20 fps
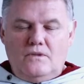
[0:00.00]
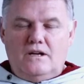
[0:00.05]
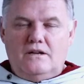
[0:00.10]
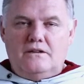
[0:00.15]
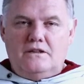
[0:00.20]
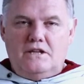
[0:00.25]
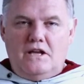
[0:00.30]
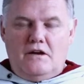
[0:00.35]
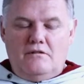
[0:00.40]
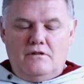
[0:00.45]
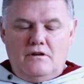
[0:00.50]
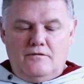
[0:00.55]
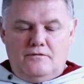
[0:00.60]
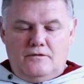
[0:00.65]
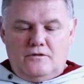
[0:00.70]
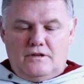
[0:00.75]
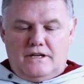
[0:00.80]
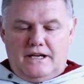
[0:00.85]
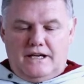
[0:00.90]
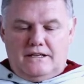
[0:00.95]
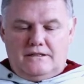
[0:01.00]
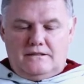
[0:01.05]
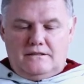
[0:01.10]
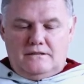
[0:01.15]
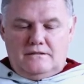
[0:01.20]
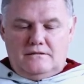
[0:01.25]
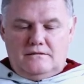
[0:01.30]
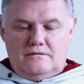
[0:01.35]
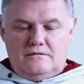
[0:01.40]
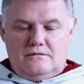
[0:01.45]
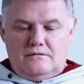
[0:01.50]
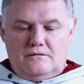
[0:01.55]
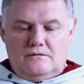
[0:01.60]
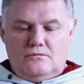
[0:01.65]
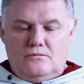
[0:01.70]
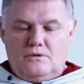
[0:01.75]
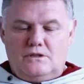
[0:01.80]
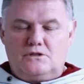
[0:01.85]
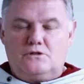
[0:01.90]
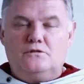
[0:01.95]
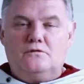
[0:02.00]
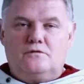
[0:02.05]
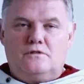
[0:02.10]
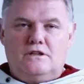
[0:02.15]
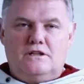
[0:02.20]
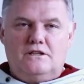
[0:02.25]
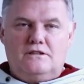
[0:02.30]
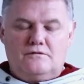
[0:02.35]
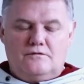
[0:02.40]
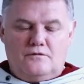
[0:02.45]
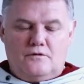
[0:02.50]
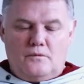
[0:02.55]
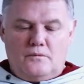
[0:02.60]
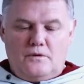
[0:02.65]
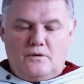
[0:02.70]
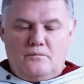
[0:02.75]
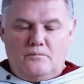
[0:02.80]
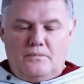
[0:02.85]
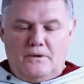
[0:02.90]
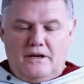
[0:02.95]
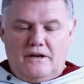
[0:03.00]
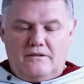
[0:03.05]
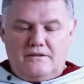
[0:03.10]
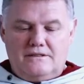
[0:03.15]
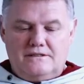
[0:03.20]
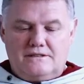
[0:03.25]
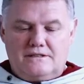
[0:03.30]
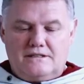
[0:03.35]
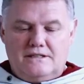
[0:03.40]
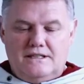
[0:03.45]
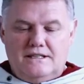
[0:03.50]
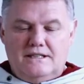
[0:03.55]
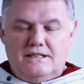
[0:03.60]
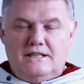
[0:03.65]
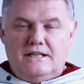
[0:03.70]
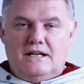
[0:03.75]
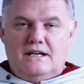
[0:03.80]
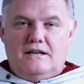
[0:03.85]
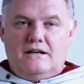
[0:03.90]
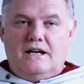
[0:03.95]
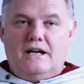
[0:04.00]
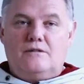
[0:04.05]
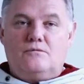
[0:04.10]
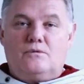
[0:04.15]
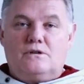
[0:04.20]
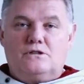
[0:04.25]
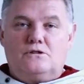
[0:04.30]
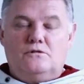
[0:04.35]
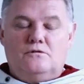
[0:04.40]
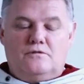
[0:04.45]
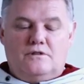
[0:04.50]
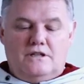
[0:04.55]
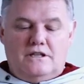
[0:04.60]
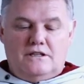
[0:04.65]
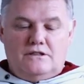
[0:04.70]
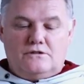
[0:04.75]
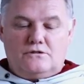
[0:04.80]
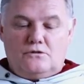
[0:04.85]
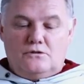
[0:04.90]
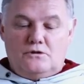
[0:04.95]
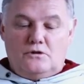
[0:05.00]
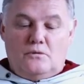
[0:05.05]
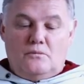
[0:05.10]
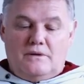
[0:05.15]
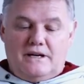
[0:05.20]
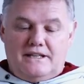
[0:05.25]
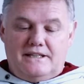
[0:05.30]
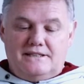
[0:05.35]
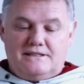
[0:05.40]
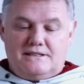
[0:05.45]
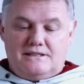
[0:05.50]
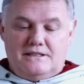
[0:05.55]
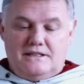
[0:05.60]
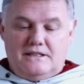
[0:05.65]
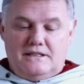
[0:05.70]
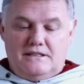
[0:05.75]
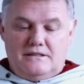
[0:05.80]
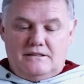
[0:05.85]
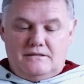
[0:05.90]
Never forget what you've learned from your parents and what you've learned on your mother's knee.